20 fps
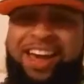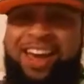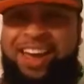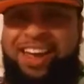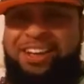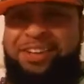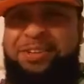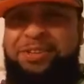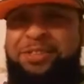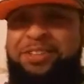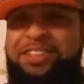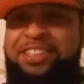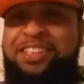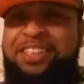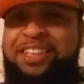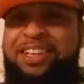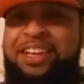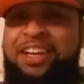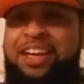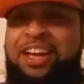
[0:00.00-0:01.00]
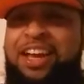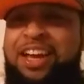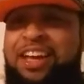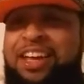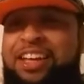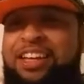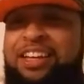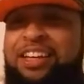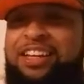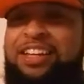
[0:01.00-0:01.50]
Patriots. I
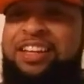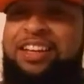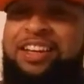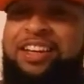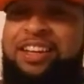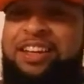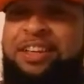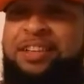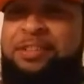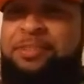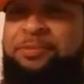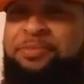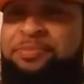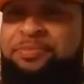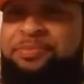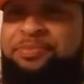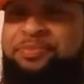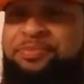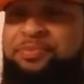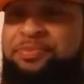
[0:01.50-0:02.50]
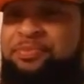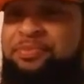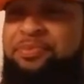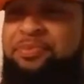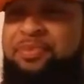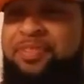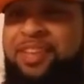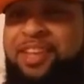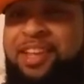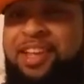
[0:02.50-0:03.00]
like the accent. That's the only thing
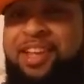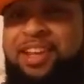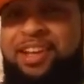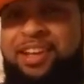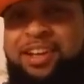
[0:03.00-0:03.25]
I like.